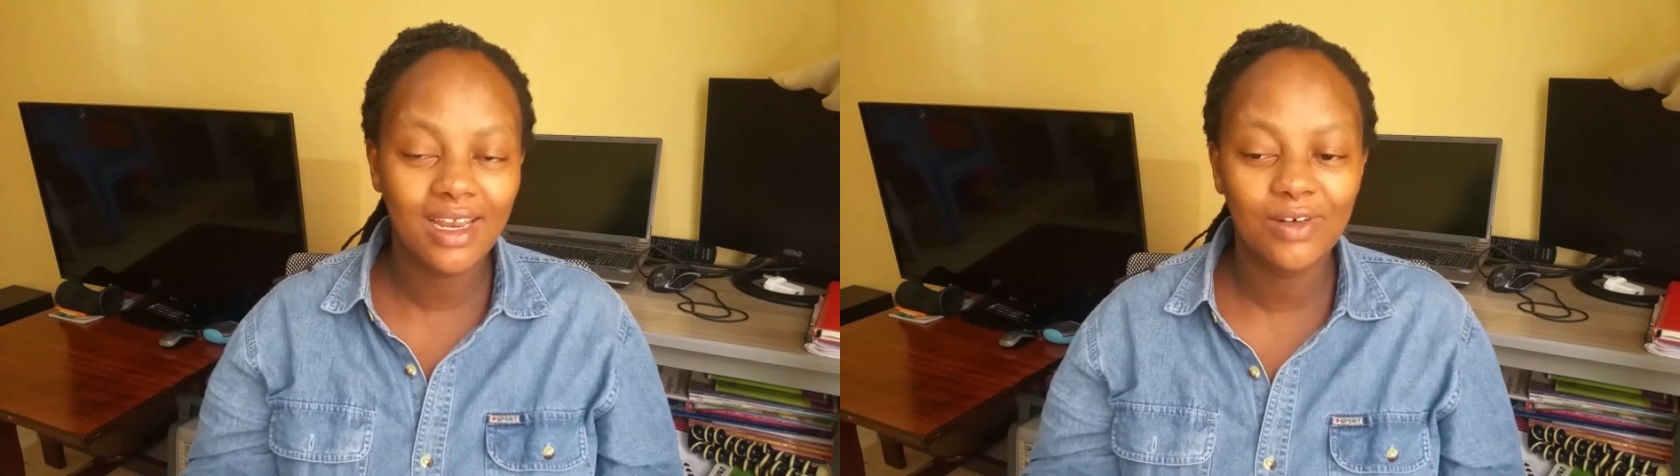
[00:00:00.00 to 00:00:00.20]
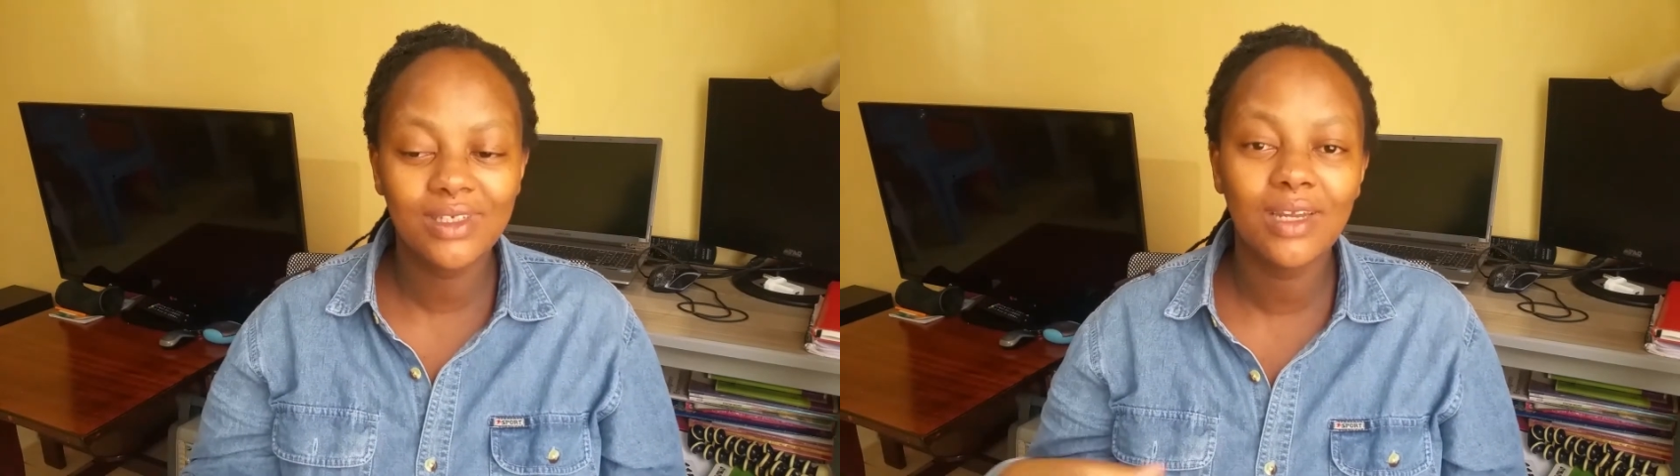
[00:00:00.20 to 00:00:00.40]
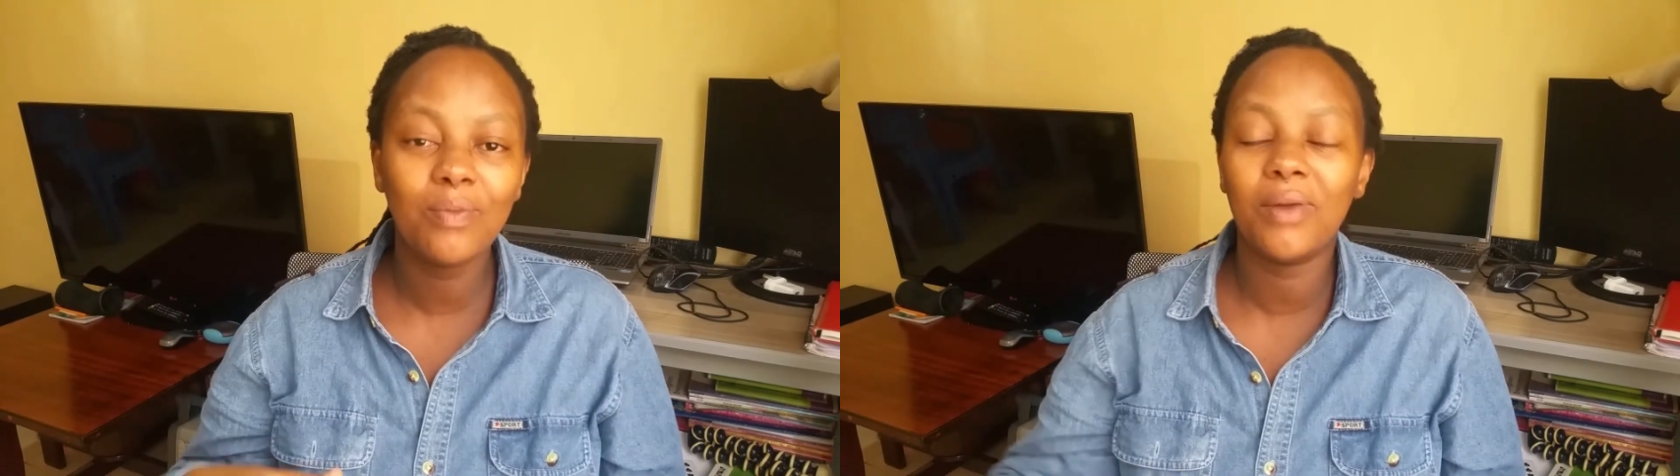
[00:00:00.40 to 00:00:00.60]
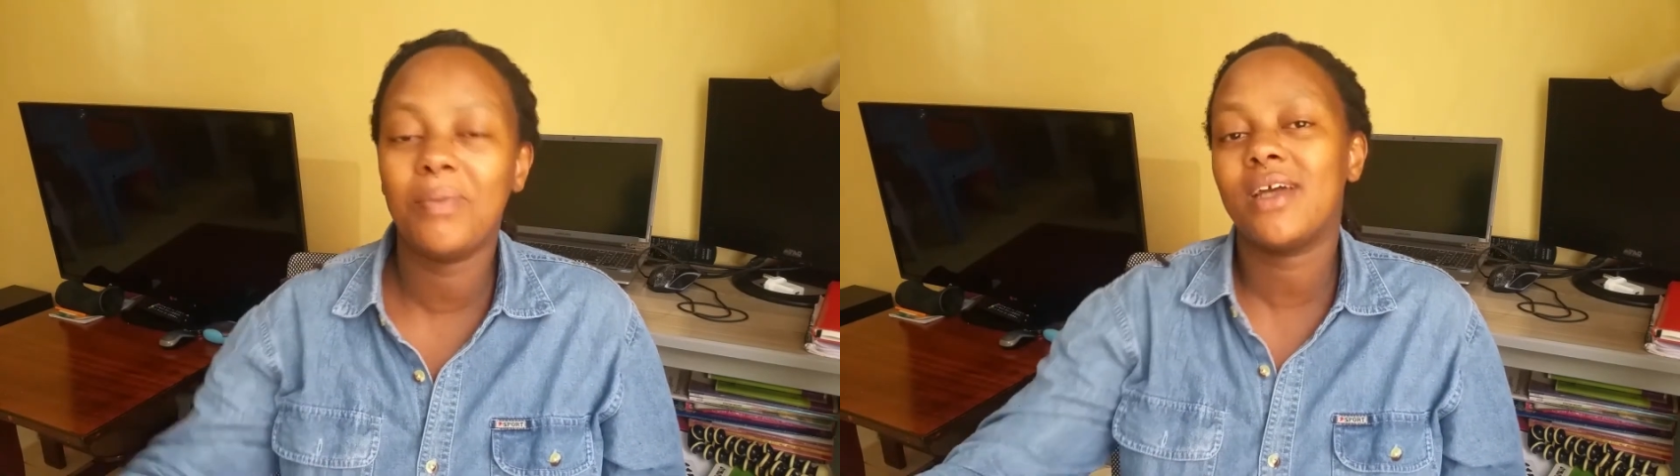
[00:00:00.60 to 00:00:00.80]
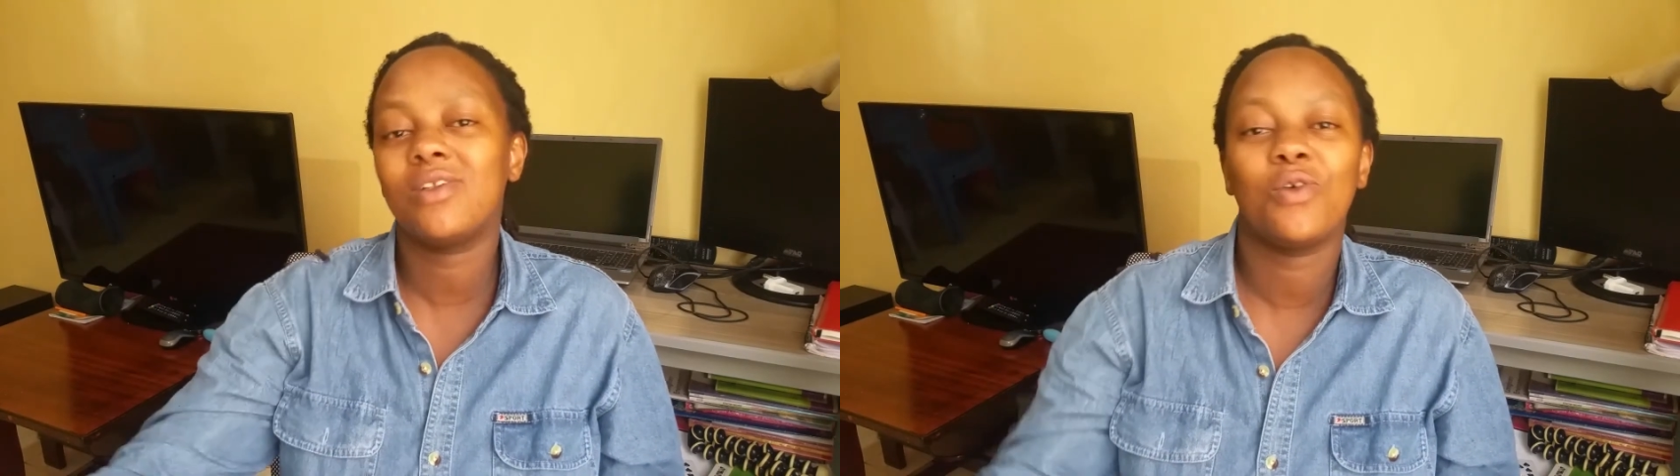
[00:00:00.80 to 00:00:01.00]
and I wasn't
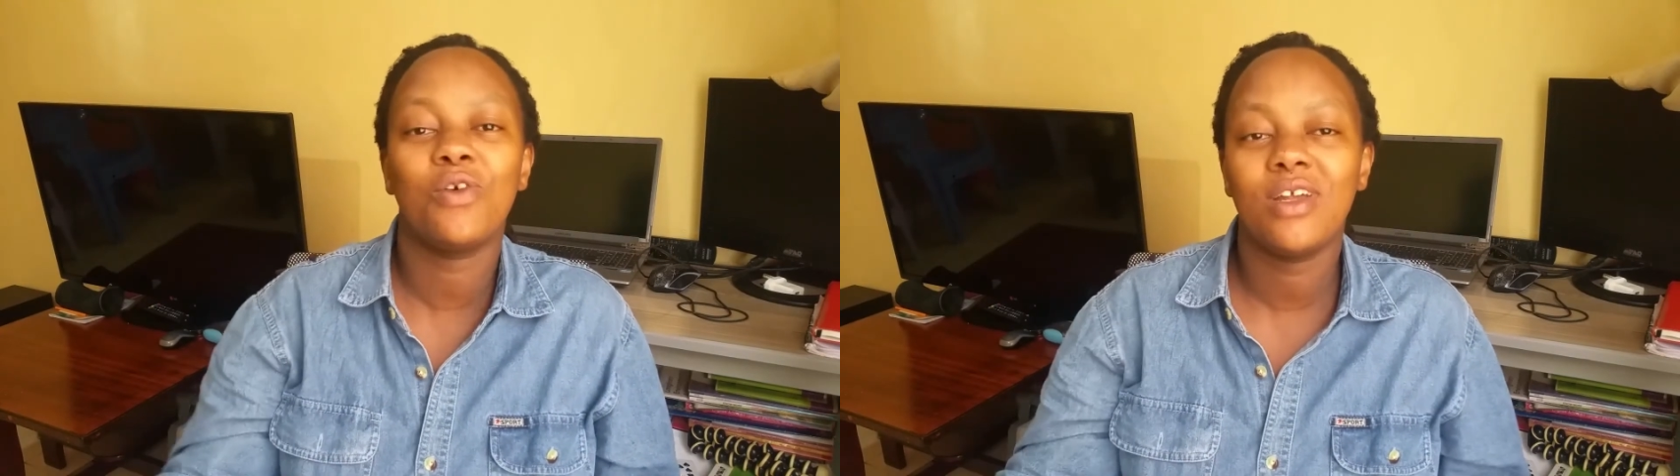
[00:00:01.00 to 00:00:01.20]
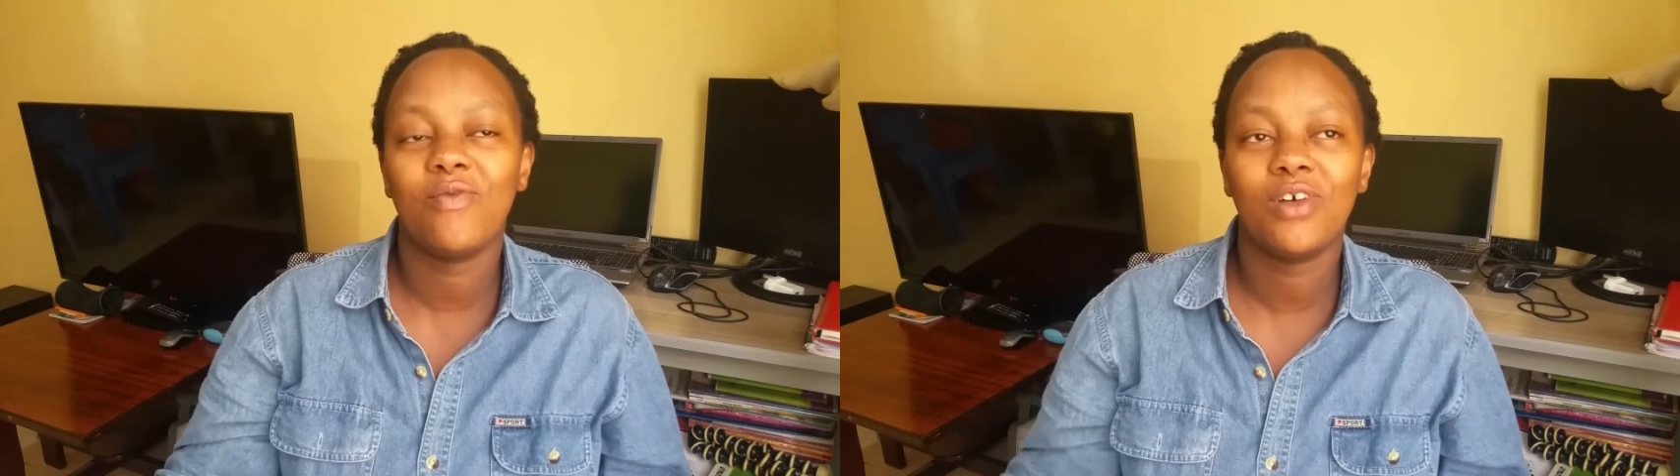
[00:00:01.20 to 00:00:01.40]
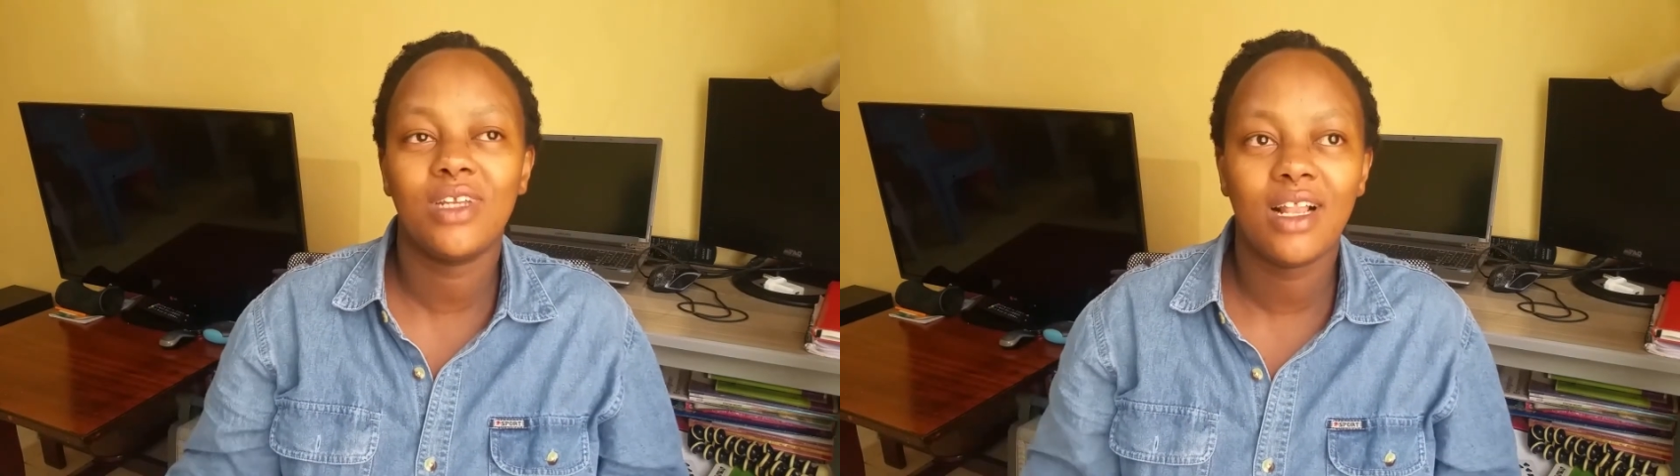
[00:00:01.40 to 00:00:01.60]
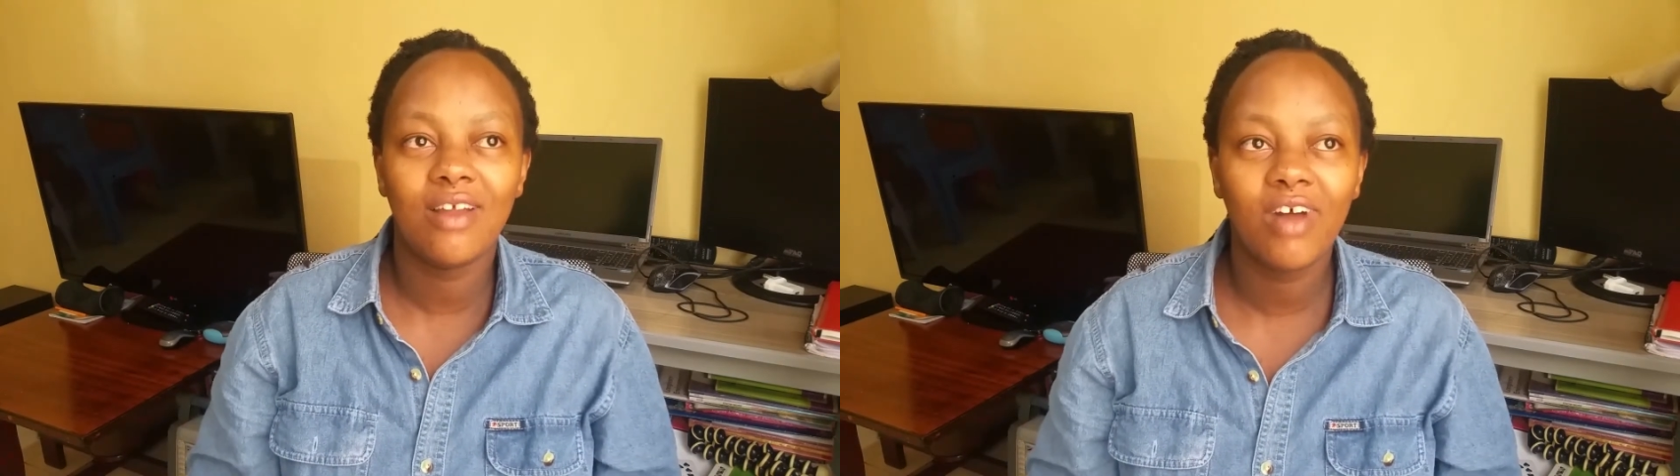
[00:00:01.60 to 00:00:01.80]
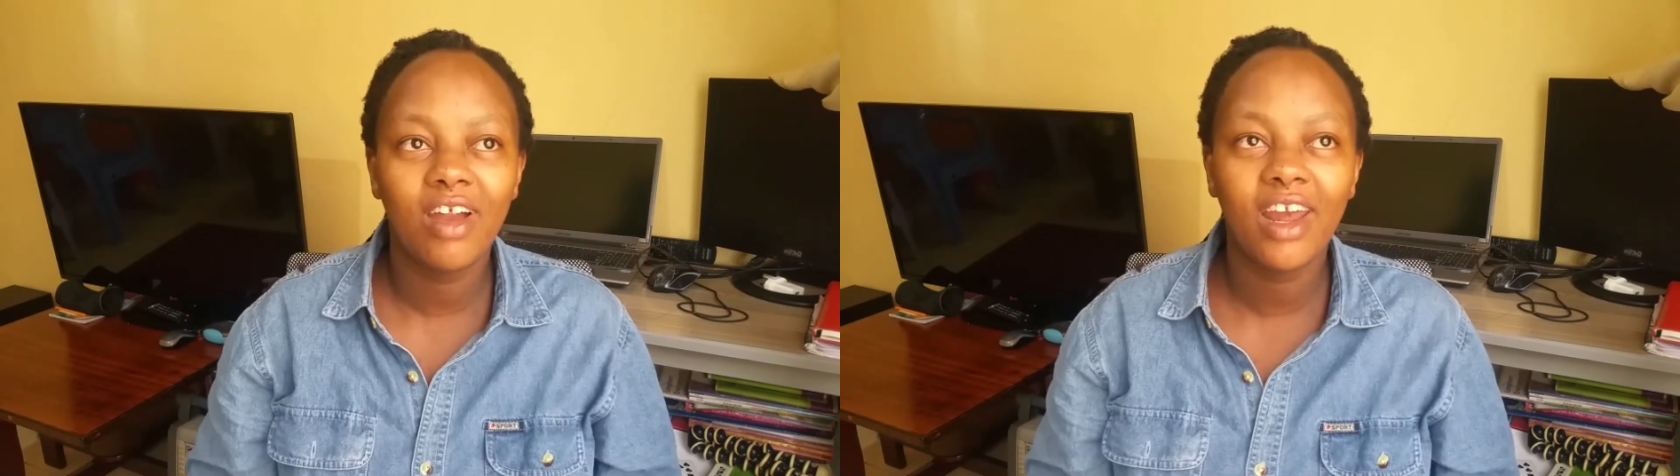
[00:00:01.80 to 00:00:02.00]
prepared to go in for
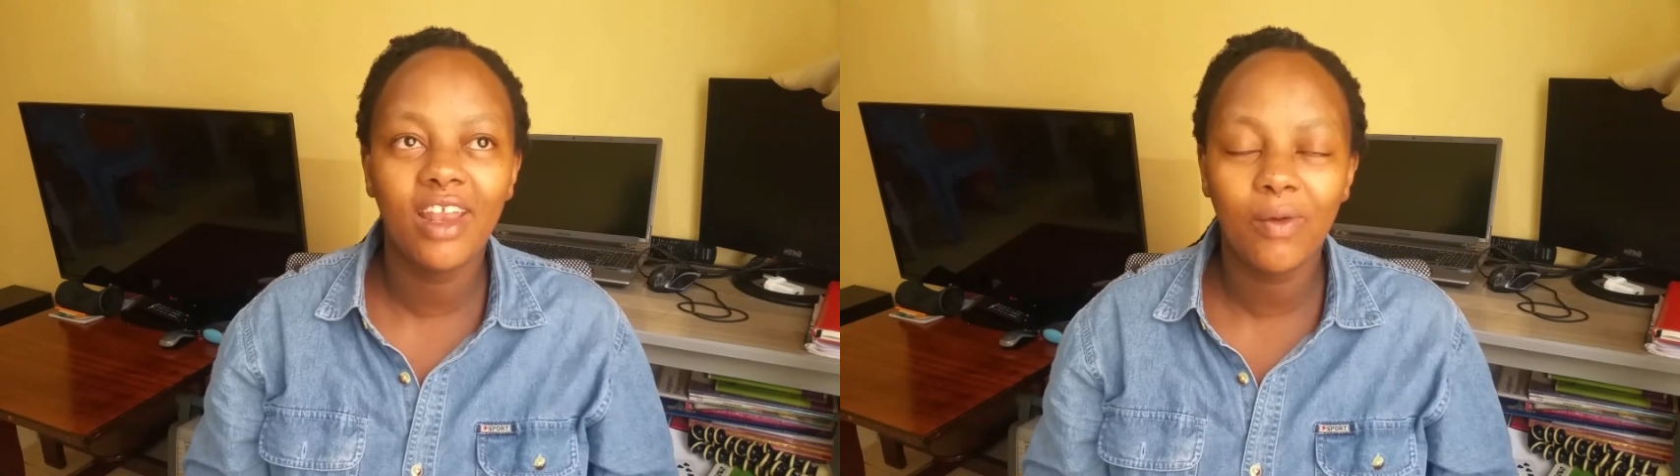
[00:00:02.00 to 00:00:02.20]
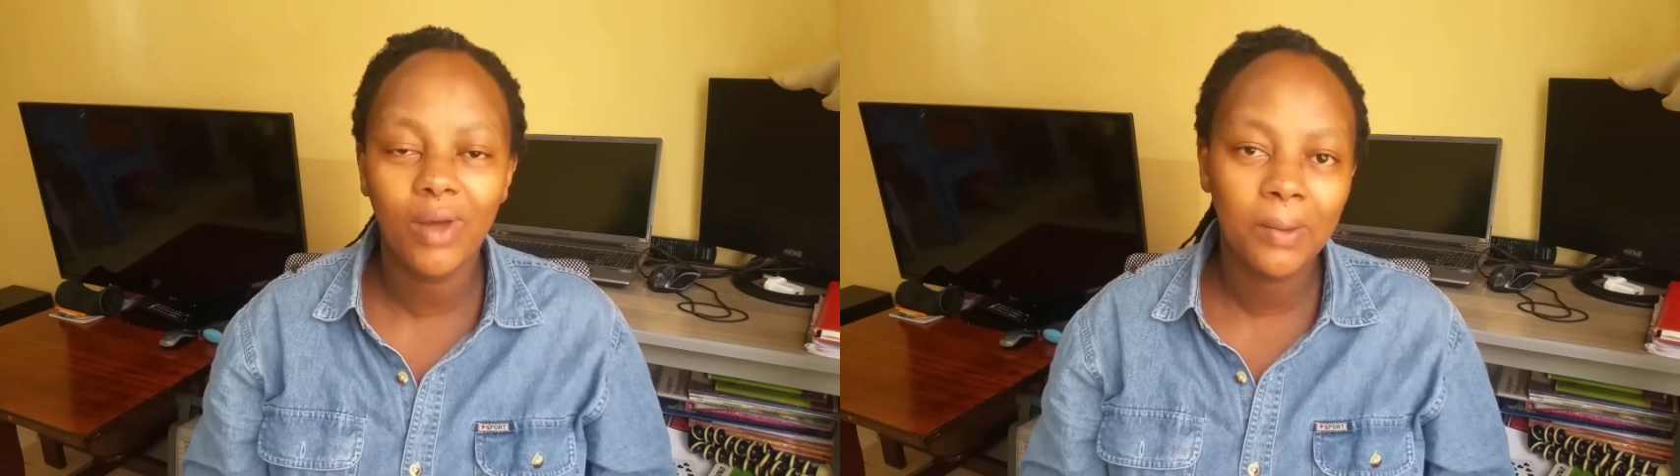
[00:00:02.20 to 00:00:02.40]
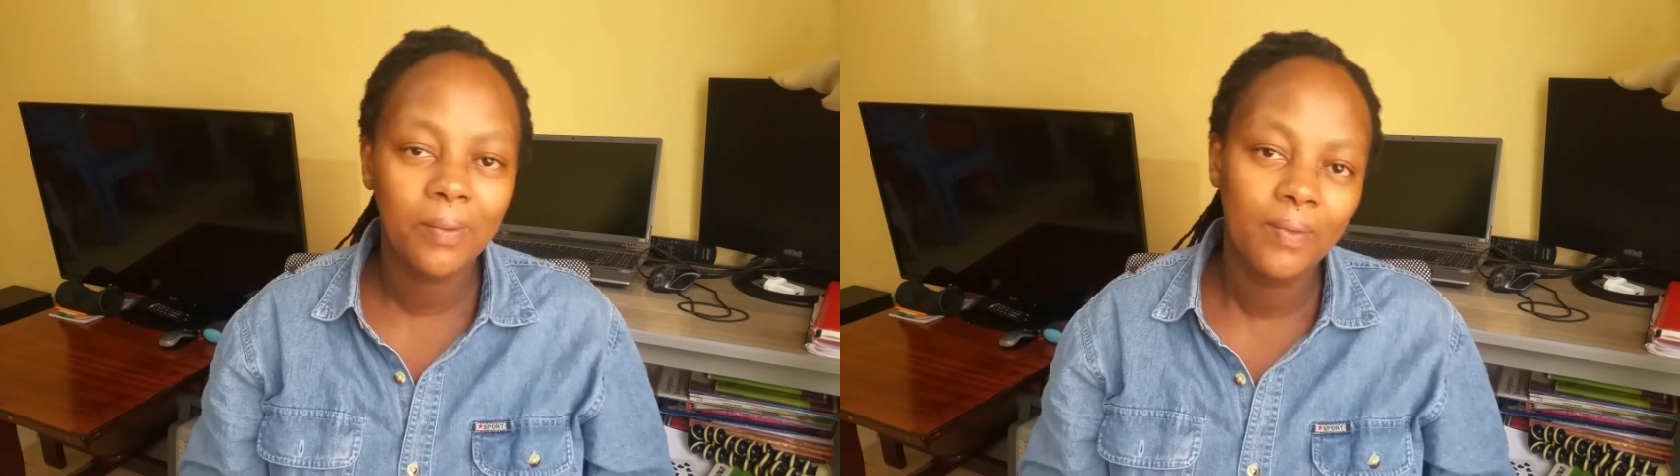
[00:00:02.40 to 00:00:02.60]
delivery anyway.